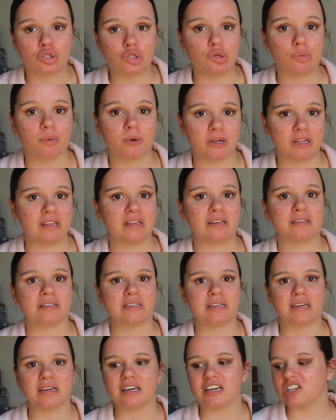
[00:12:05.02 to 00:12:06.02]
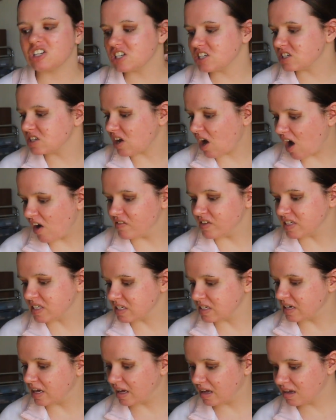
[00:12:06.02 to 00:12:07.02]
super easy. It just
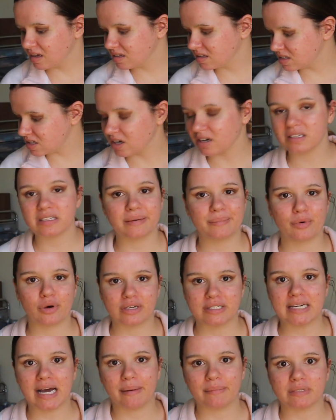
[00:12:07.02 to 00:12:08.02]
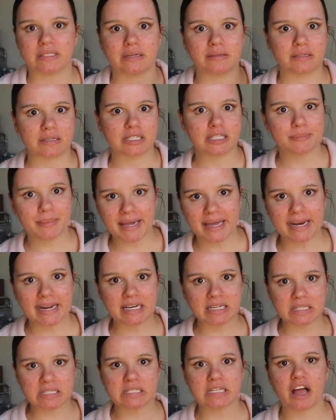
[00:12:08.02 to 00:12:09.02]
obviously took some more time because I was explaining
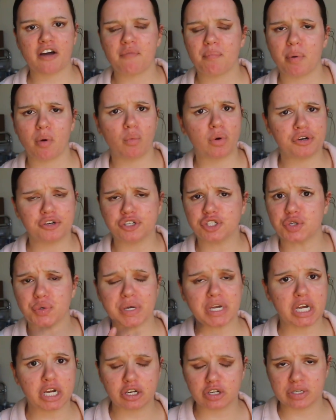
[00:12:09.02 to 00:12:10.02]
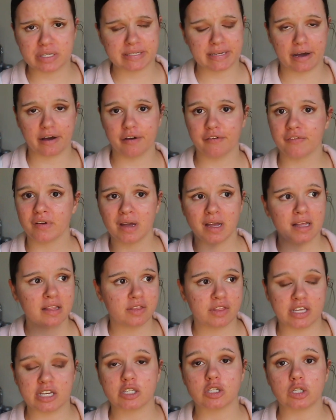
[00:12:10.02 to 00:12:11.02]
and stuff, but when you're doing it yourself,
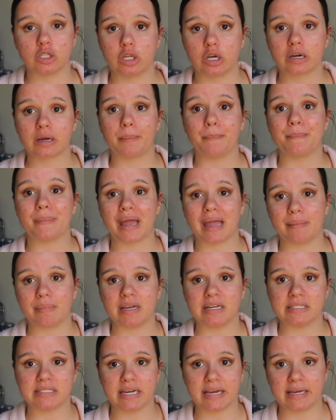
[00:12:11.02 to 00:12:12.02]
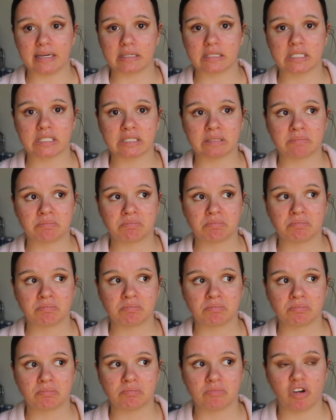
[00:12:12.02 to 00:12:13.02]
this look maybe takes
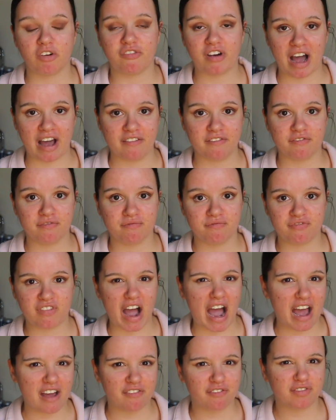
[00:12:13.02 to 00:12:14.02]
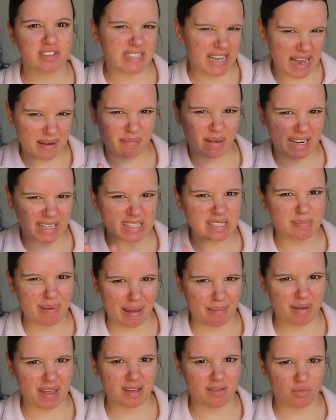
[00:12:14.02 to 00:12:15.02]
5-10 minutes,
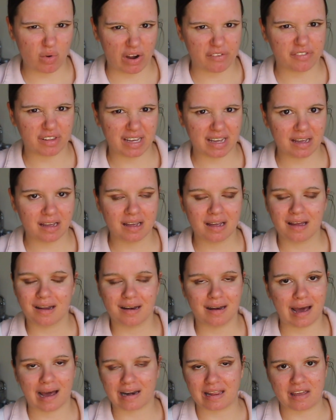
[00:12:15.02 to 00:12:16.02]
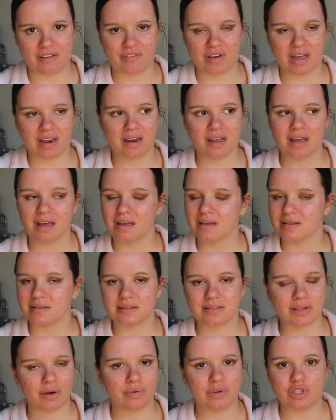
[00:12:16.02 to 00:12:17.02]
maybe, roughly, not even.
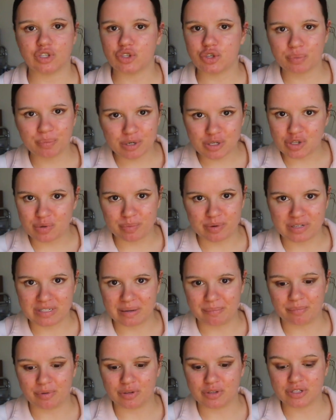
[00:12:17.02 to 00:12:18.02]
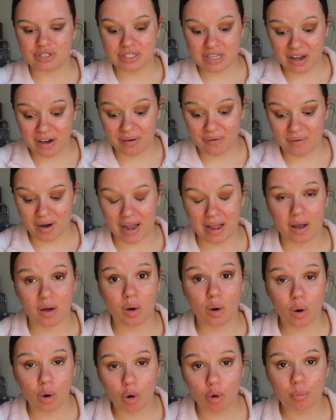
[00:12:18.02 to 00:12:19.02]
So it's super, super simple. So I
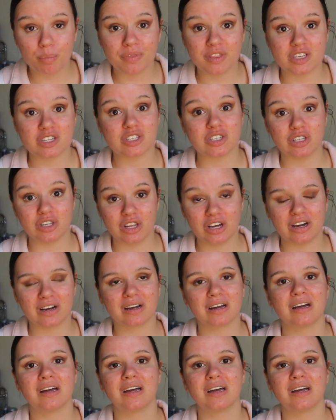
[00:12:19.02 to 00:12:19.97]
hope this look